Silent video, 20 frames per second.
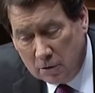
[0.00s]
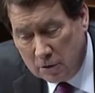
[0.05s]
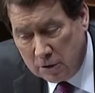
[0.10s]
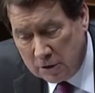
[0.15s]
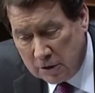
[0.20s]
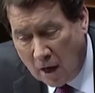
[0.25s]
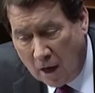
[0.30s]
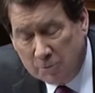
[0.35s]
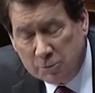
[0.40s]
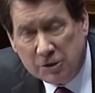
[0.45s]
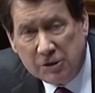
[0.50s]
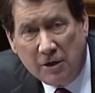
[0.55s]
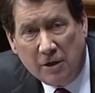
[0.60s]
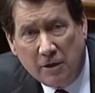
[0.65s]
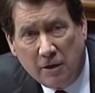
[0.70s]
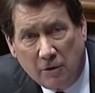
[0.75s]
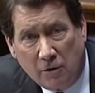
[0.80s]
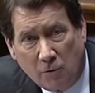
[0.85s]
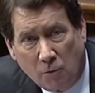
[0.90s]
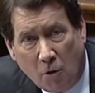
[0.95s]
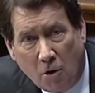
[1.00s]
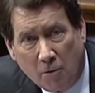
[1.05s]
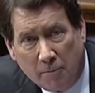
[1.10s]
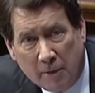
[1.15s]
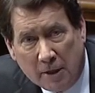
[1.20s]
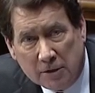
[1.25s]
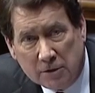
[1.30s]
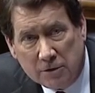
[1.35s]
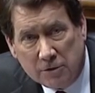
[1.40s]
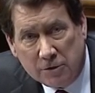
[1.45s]
to stop sending the wrong
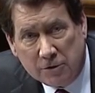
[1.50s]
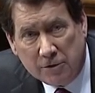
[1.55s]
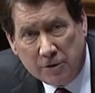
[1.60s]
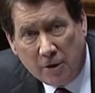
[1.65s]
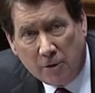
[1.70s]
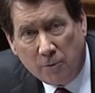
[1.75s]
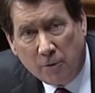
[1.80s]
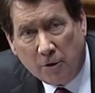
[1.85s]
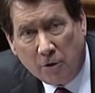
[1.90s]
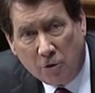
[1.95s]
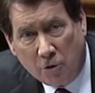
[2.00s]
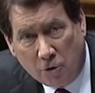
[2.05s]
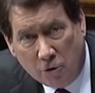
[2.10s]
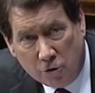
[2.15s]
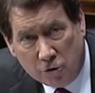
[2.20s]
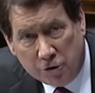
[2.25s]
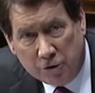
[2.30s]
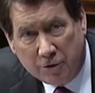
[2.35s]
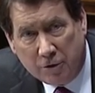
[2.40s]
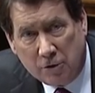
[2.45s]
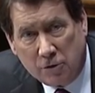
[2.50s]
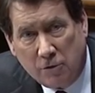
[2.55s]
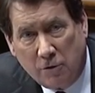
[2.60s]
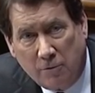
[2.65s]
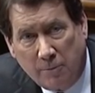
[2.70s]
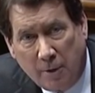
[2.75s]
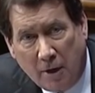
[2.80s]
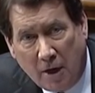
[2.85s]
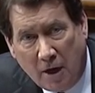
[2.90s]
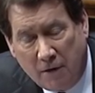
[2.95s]
messages that are encouraging this
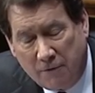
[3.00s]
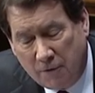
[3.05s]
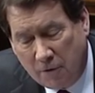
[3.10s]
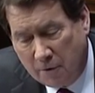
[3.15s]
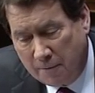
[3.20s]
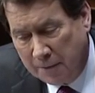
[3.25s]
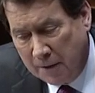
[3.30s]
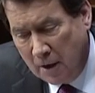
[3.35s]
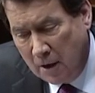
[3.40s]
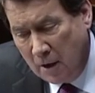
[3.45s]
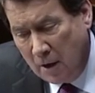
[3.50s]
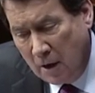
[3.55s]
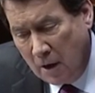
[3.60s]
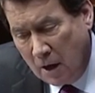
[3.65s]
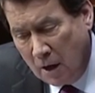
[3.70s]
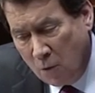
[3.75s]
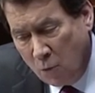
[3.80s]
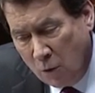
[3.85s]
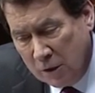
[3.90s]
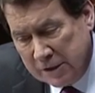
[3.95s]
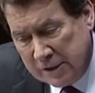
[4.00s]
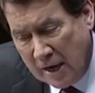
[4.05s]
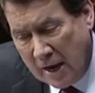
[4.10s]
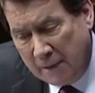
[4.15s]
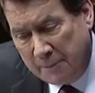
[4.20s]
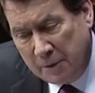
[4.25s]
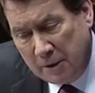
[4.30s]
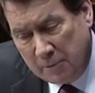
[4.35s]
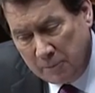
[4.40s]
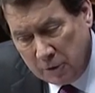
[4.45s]
sort of behavior. And what's
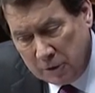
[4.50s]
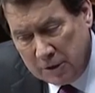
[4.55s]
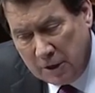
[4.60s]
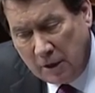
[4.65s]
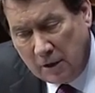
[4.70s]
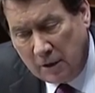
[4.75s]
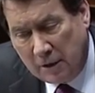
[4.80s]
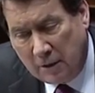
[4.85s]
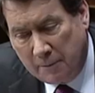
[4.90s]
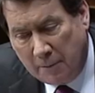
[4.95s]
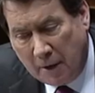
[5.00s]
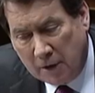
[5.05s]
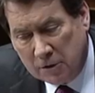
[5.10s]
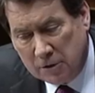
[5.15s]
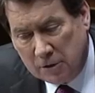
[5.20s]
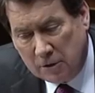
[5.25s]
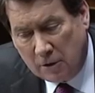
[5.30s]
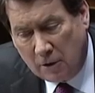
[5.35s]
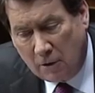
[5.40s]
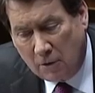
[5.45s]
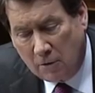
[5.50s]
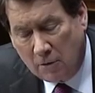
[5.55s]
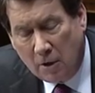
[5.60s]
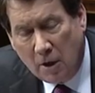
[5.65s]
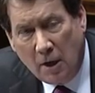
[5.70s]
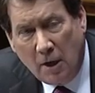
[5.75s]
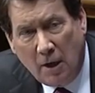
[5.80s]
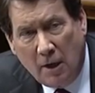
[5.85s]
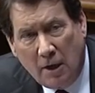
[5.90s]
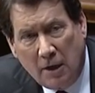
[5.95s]
happening, particularly in Mexico,
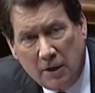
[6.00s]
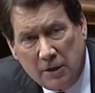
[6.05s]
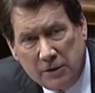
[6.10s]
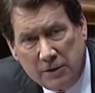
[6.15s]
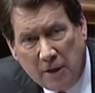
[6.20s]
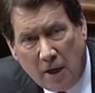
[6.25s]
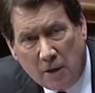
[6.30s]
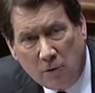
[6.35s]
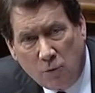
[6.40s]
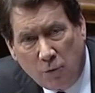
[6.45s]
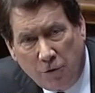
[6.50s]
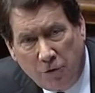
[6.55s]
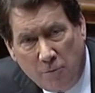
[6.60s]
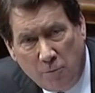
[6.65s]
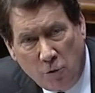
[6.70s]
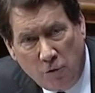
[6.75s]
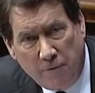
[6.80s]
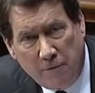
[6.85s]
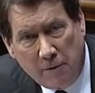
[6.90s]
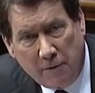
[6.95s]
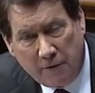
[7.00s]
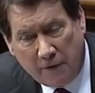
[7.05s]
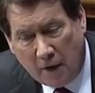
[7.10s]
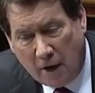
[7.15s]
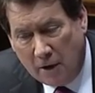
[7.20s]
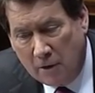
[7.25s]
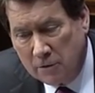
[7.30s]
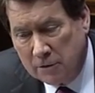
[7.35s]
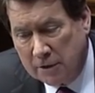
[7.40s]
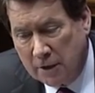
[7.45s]
is that with the movement of
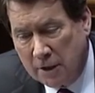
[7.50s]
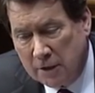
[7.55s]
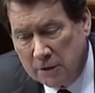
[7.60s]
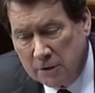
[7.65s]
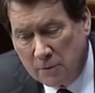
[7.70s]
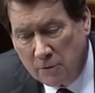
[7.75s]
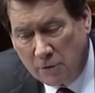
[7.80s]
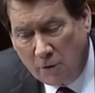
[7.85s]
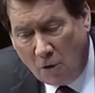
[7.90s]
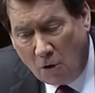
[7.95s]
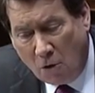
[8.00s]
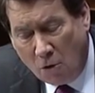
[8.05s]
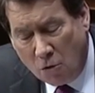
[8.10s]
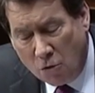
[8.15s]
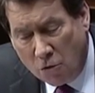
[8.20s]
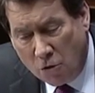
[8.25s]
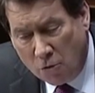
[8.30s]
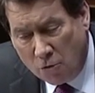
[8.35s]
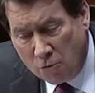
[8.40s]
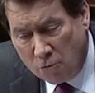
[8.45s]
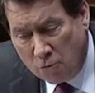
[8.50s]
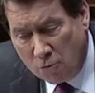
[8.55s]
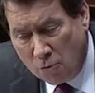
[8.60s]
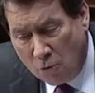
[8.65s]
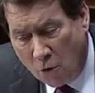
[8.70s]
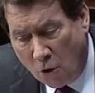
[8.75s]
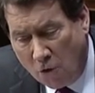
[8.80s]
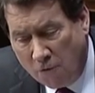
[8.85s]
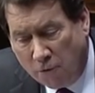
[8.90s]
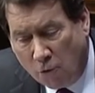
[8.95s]
coyotes, the
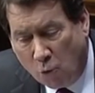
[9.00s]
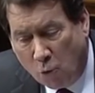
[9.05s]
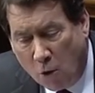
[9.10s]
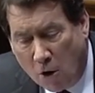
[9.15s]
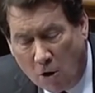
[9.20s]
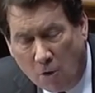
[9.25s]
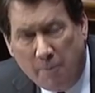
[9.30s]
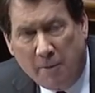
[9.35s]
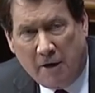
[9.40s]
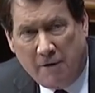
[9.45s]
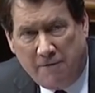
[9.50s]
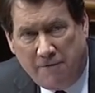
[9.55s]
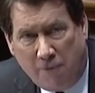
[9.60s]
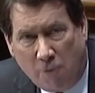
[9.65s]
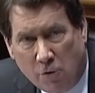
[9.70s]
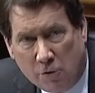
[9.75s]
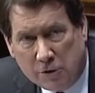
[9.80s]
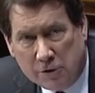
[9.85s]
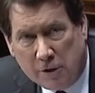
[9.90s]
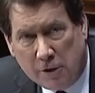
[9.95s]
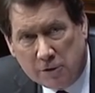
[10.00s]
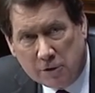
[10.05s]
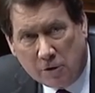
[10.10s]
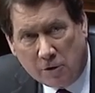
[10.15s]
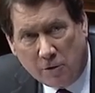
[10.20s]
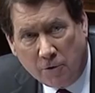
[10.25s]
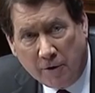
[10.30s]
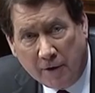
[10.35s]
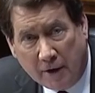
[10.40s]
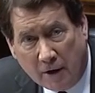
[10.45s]
overwhelming force that's
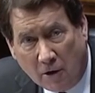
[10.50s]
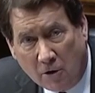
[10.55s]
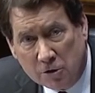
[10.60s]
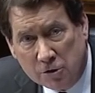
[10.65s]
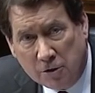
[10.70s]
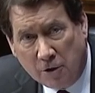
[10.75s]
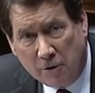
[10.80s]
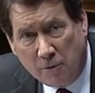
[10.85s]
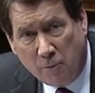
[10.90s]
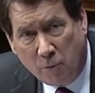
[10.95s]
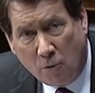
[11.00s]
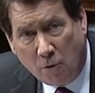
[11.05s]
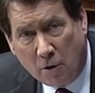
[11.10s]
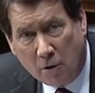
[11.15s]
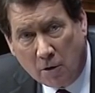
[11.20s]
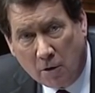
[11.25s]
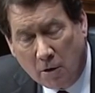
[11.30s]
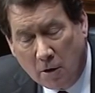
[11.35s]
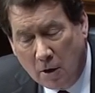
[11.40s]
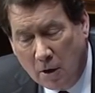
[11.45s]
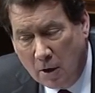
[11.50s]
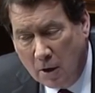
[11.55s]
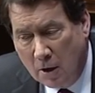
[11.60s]
occurring at our southern border,